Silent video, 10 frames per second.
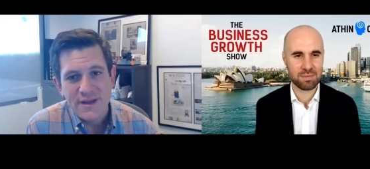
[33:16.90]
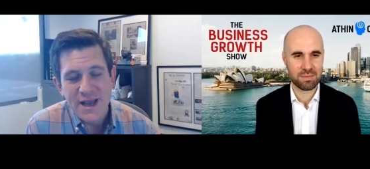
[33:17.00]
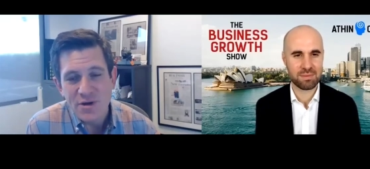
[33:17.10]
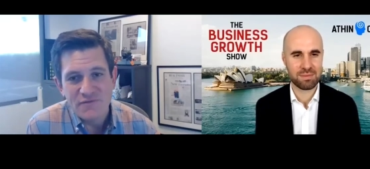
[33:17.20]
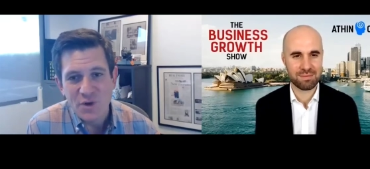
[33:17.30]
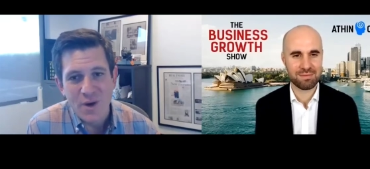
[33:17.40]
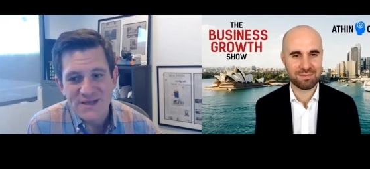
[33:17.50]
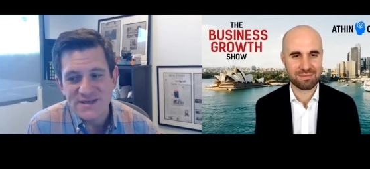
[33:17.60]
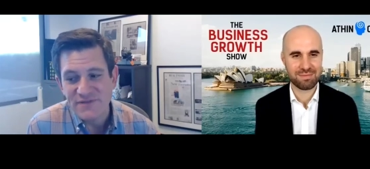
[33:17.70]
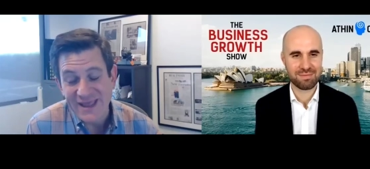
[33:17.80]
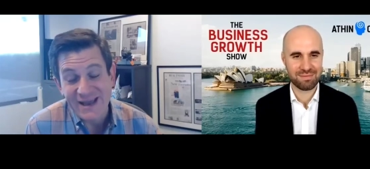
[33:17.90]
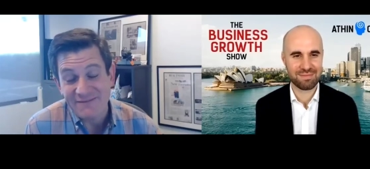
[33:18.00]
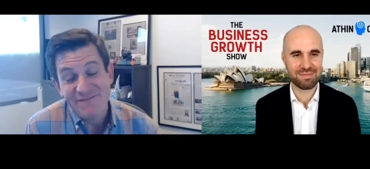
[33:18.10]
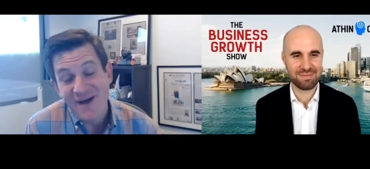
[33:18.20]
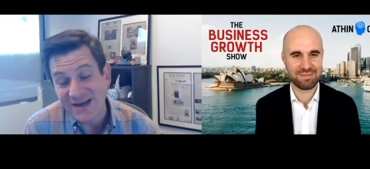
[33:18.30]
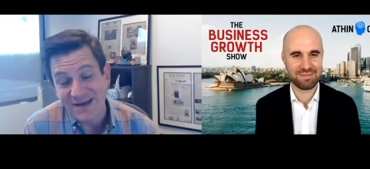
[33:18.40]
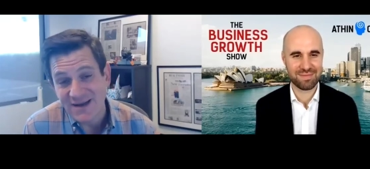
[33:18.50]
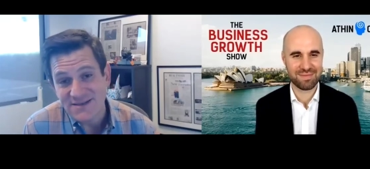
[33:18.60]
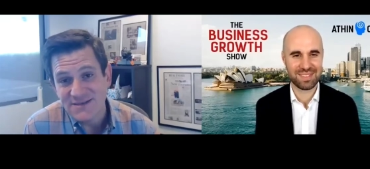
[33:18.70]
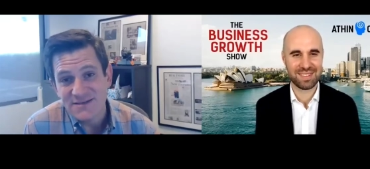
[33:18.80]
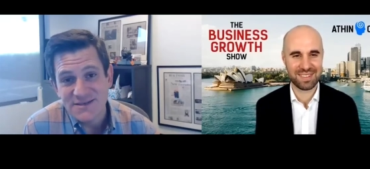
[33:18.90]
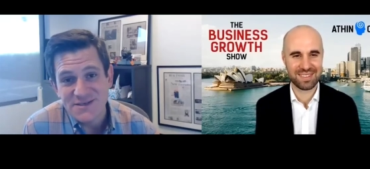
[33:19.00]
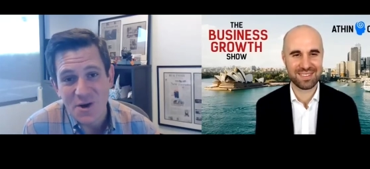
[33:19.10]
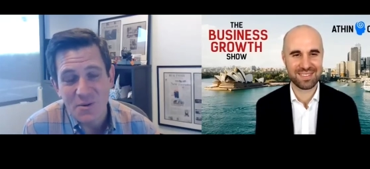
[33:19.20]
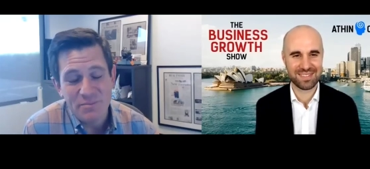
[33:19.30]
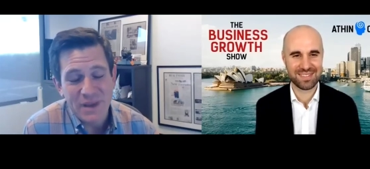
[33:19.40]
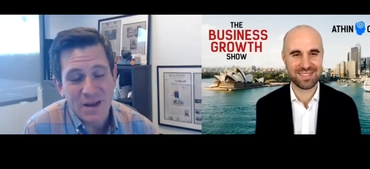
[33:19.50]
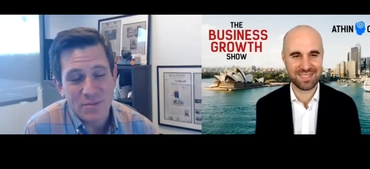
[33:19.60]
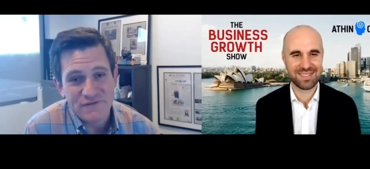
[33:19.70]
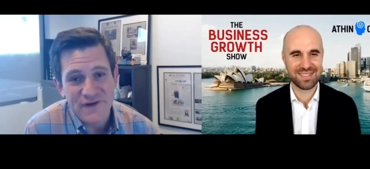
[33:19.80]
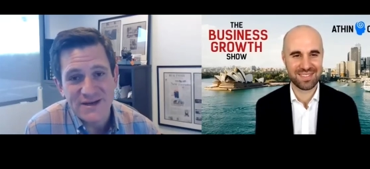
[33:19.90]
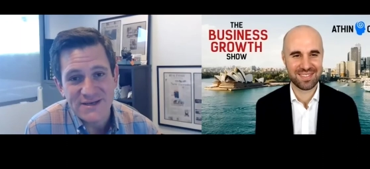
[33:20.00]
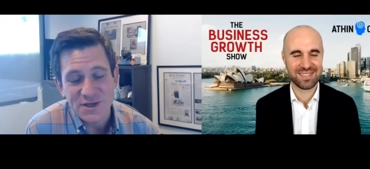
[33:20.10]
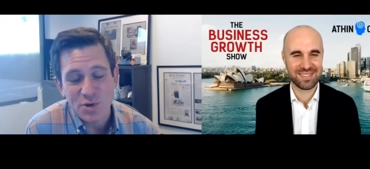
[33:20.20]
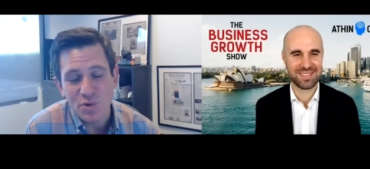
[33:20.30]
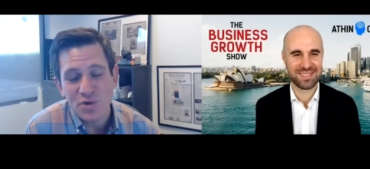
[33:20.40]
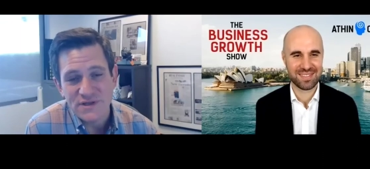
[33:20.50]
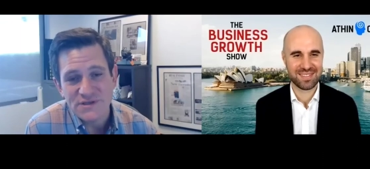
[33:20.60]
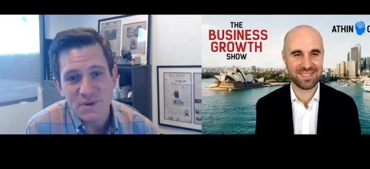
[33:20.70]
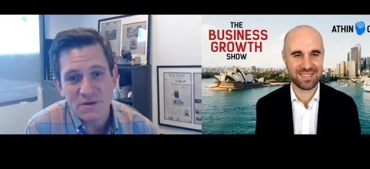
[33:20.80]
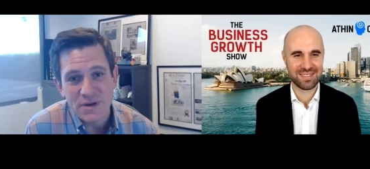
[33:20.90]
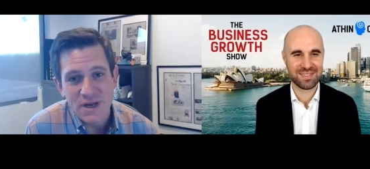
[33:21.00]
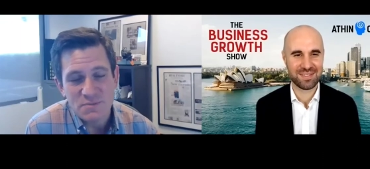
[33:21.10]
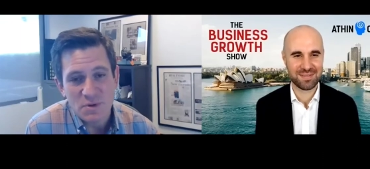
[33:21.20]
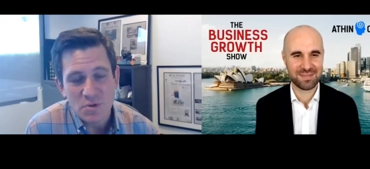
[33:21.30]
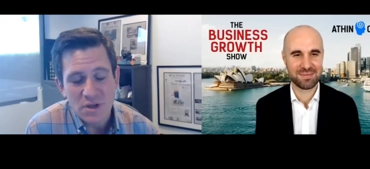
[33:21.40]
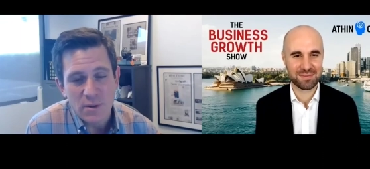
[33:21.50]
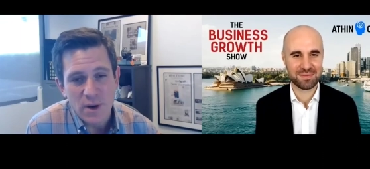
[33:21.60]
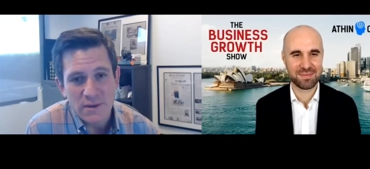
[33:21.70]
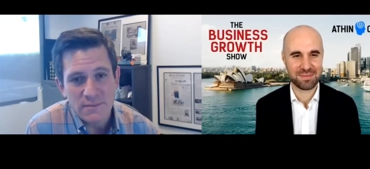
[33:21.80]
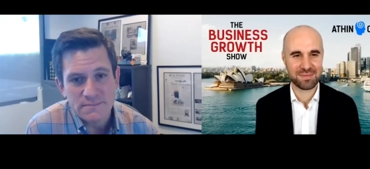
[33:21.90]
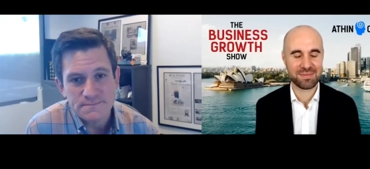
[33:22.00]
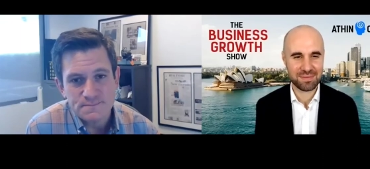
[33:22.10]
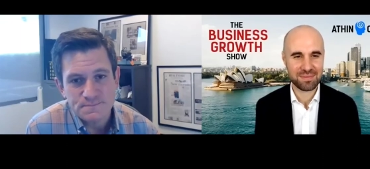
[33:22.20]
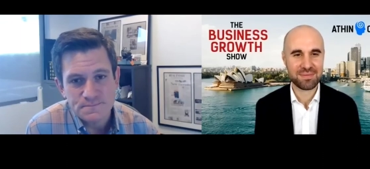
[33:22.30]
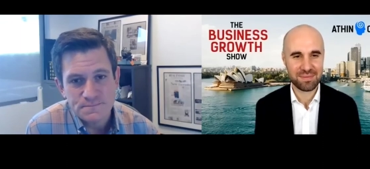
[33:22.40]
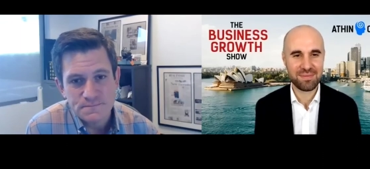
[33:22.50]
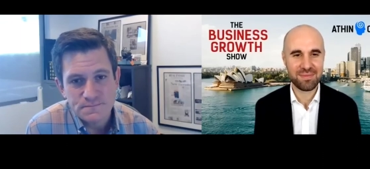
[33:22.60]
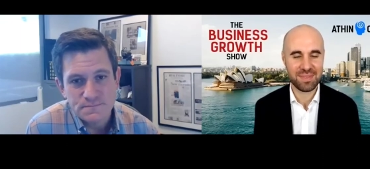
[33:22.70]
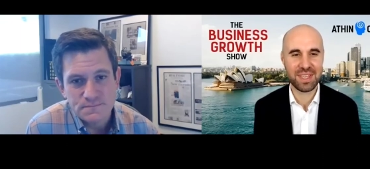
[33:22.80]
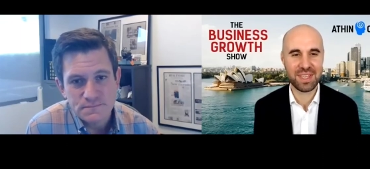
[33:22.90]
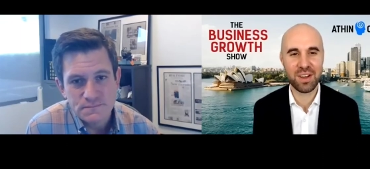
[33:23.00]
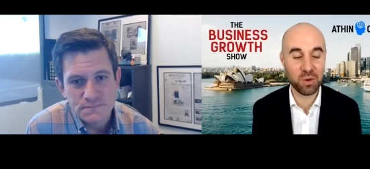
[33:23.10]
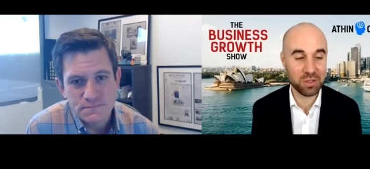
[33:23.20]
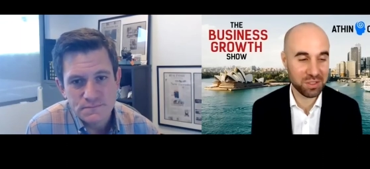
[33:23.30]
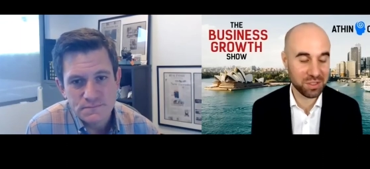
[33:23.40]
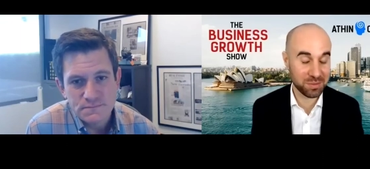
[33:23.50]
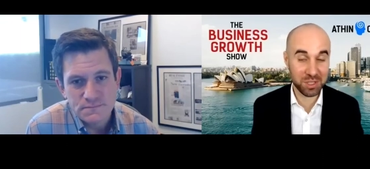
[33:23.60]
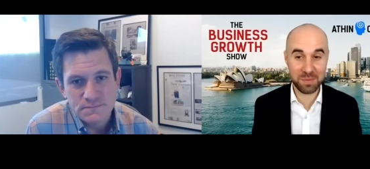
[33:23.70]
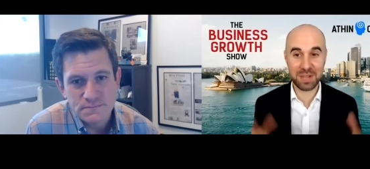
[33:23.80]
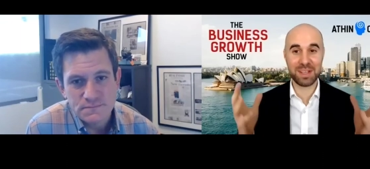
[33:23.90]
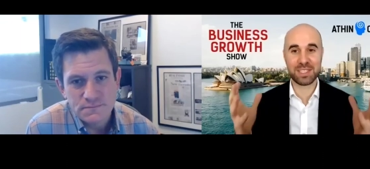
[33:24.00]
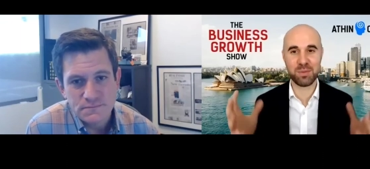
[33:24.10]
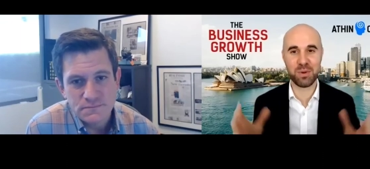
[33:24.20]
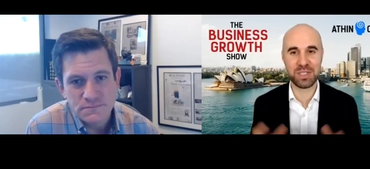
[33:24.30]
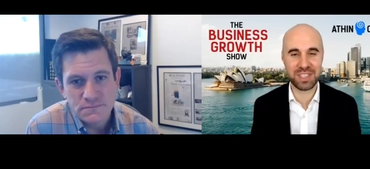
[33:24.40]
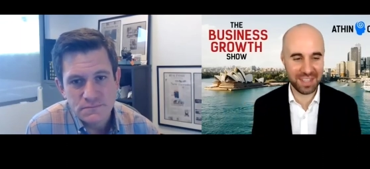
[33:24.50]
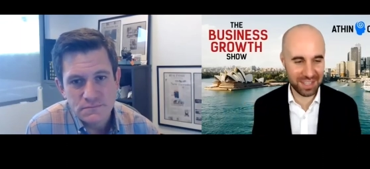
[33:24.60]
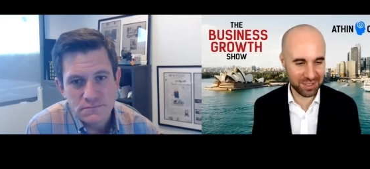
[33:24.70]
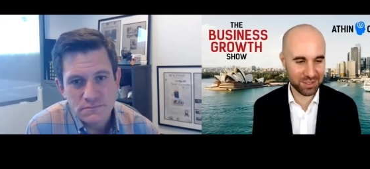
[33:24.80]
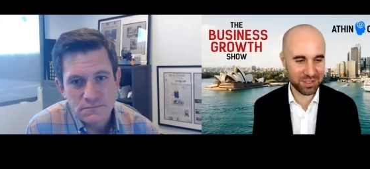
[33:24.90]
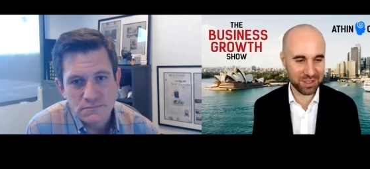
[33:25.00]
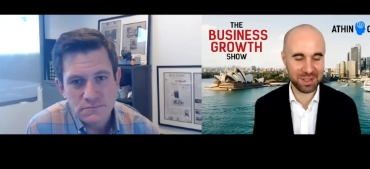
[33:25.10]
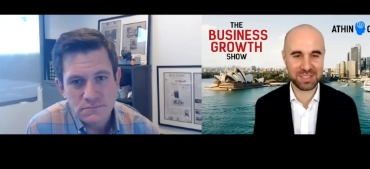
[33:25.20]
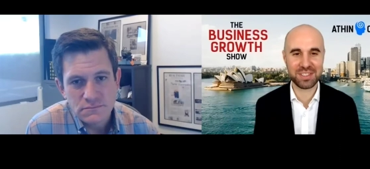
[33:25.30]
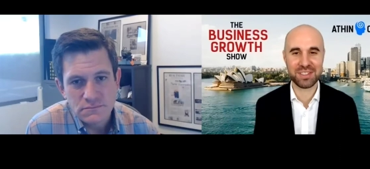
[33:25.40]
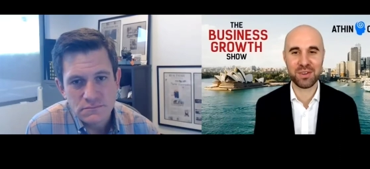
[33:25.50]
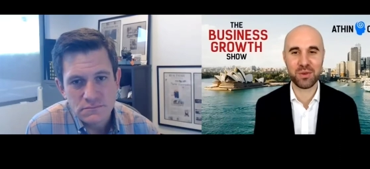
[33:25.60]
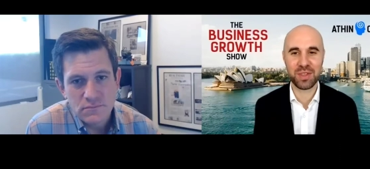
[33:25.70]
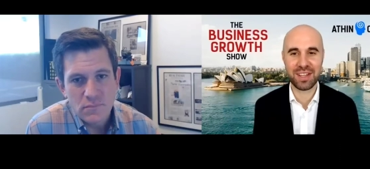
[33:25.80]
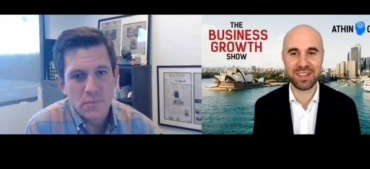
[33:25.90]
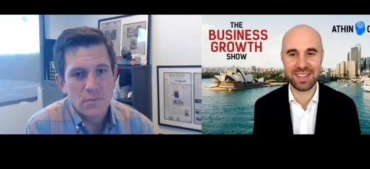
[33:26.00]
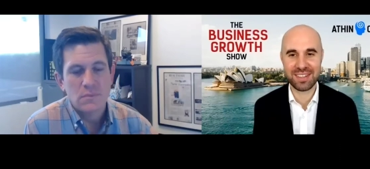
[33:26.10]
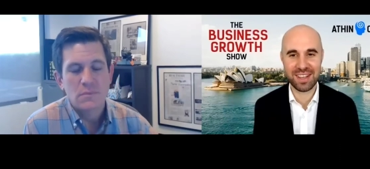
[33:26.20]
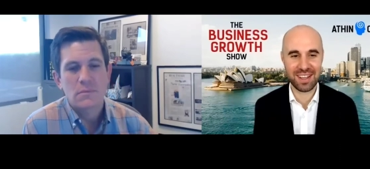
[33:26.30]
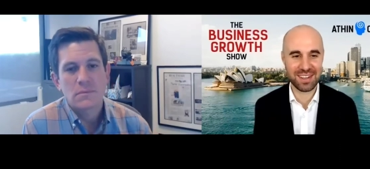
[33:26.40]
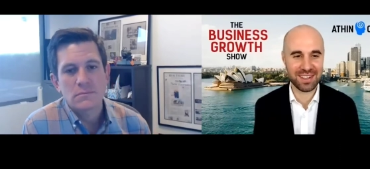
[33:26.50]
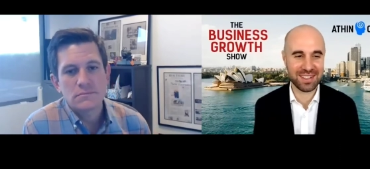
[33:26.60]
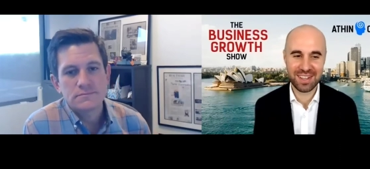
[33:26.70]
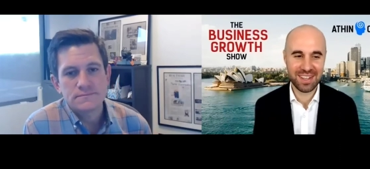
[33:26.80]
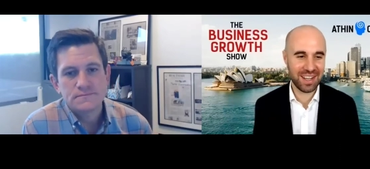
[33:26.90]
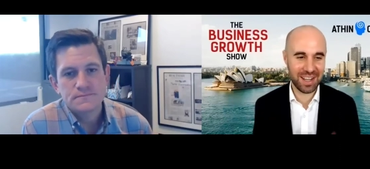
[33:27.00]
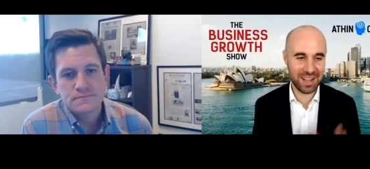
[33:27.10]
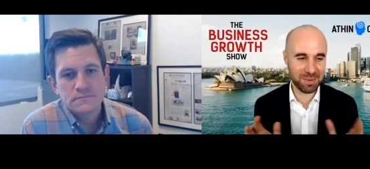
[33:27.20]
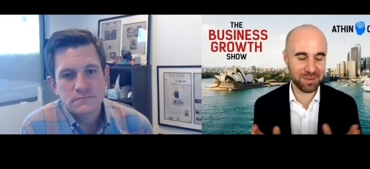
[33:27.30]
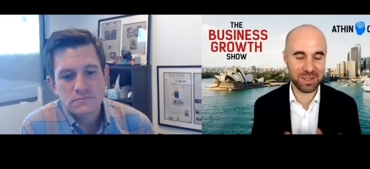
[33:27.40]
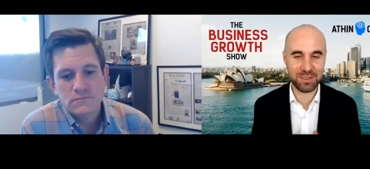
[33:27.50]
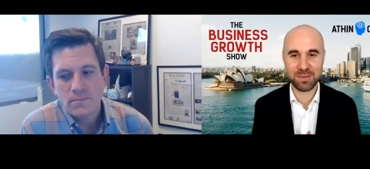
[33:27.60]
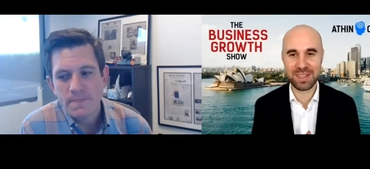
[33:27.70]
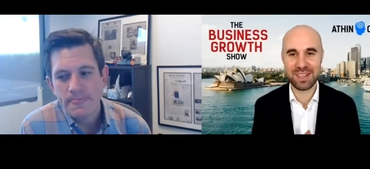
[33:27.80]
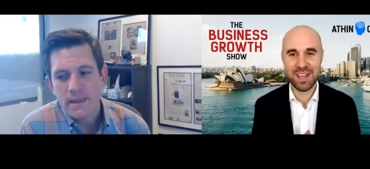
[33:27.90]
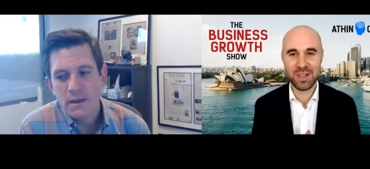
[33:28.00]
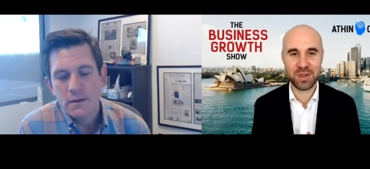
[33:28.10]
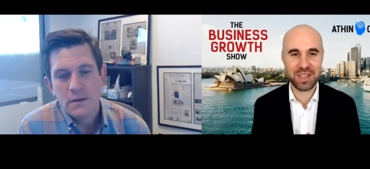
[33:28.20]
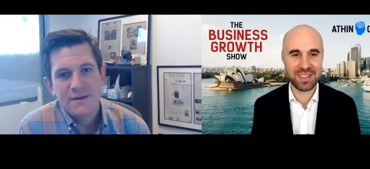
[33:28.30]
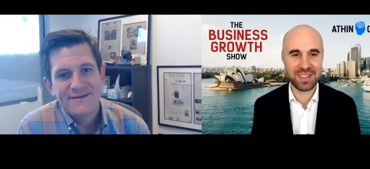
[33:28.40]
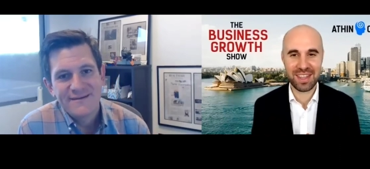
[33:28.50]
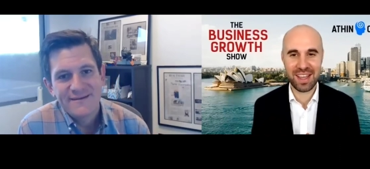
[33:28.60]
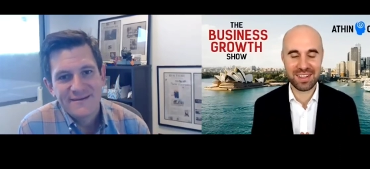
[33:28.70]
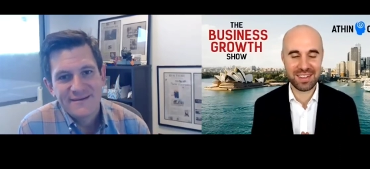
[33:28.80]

Speaker 1: interview us if they can't find us. So being able to find us in Google has been has been really great.
Speaker 2: Yeah, awesome. So many amazing points there. Thank you so much and on all that detail. And um, I'll definitely be looking into that.